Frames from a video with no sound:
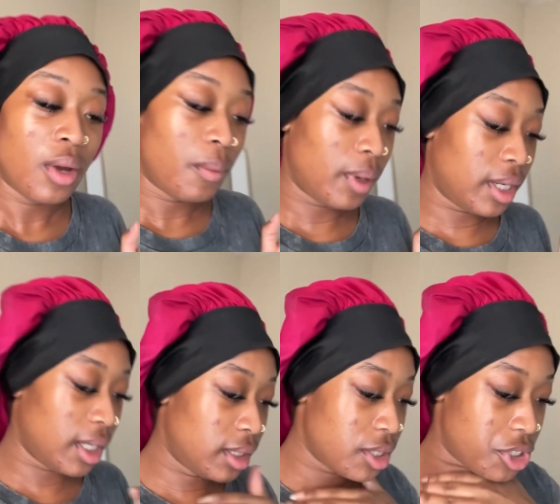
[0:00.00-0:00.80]
We're going to
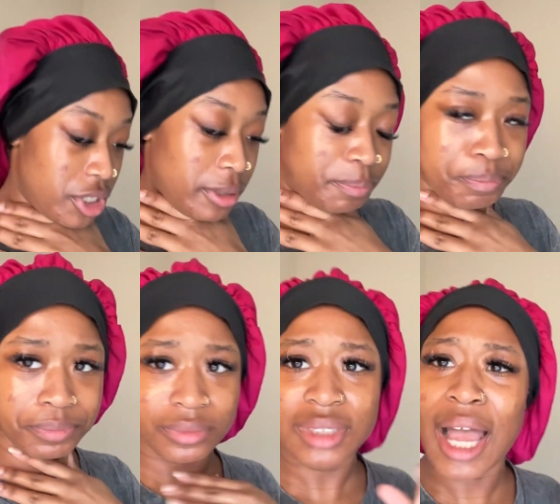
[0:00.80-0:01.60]
hit the gym
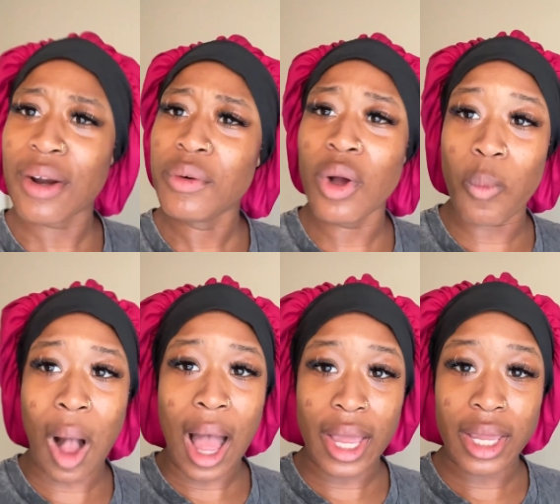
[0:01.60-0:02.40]
I don't know
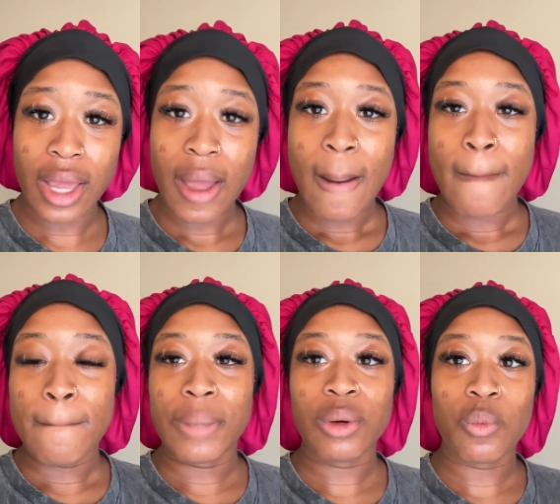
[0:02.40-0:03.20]
why,
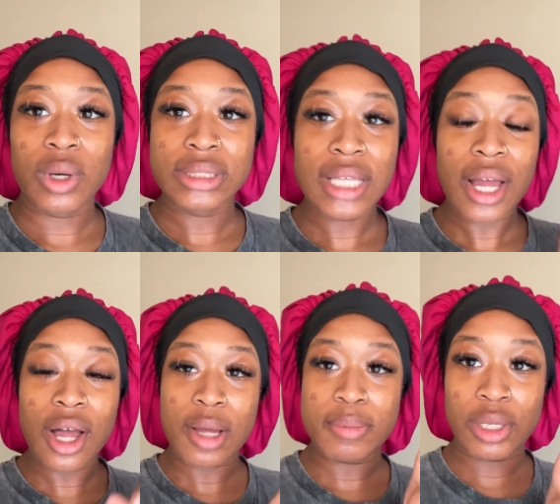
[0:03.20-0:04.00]
but once I
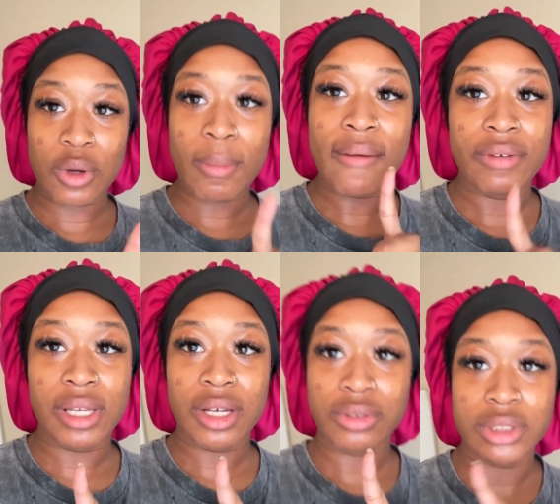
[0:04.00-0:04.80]
upload my
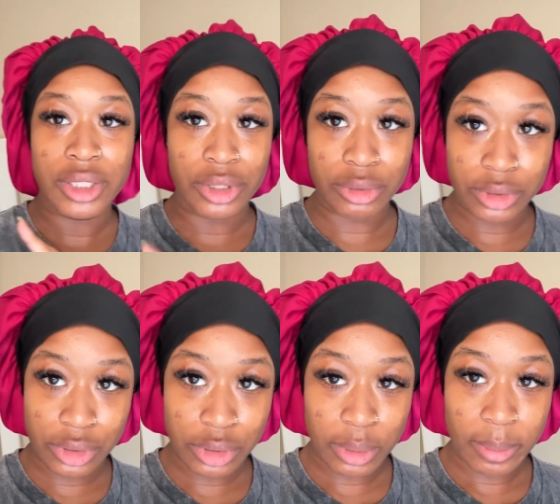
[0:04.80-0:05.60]
video to
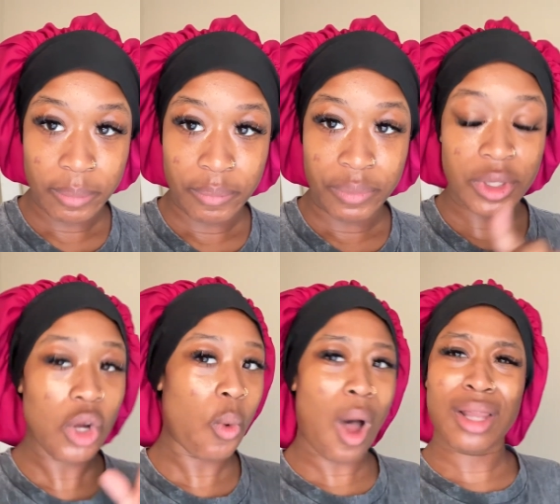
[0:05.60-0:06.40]
YouTube, the
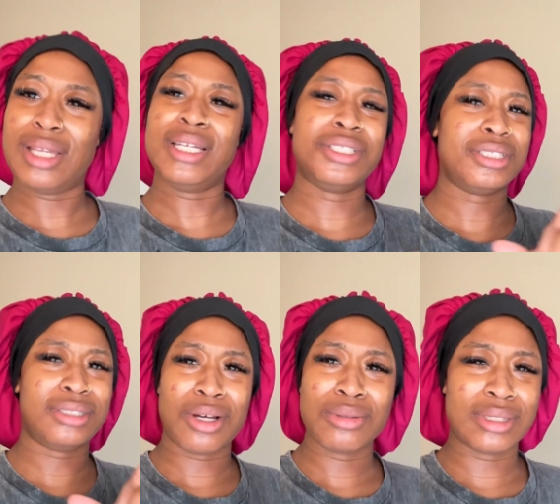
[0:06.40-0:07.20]
quality just
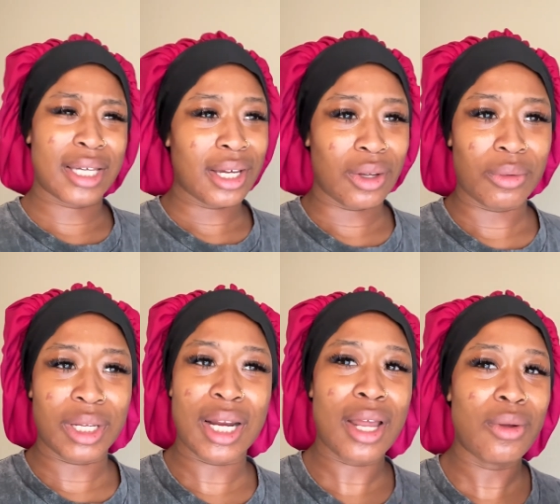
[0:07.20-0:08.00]
goes down.
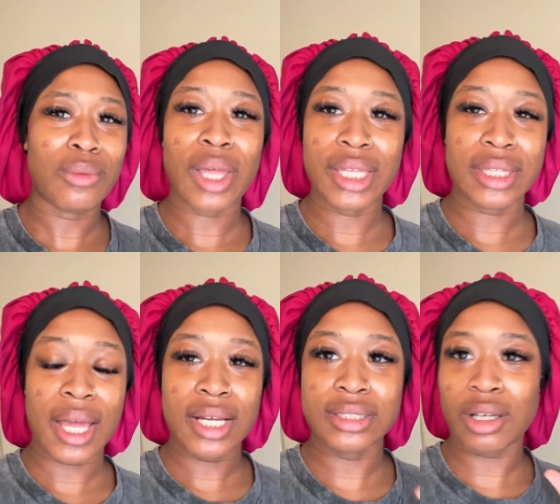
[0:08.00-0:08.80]
And I don't like
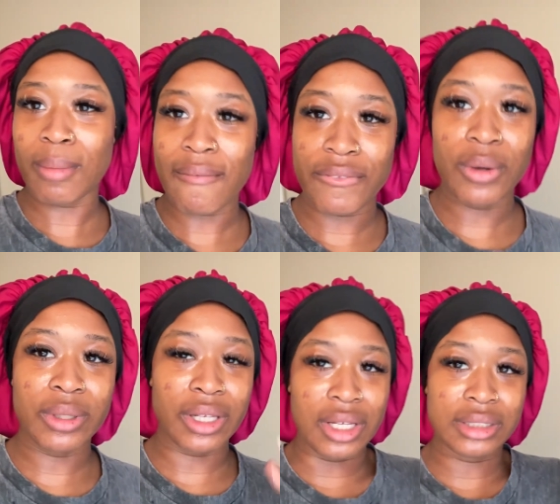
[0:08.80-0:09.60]
that because on my phone,
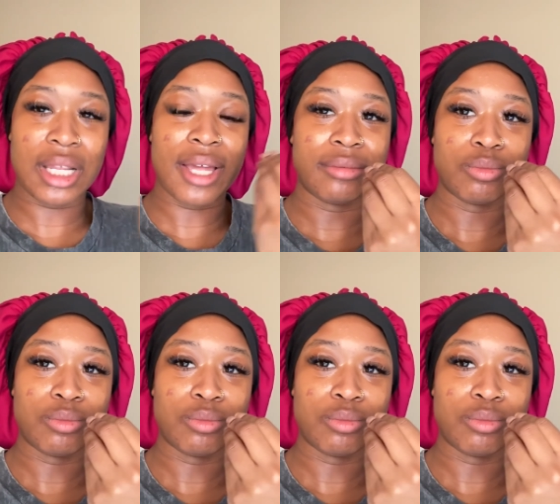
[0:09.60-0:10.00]
it looks like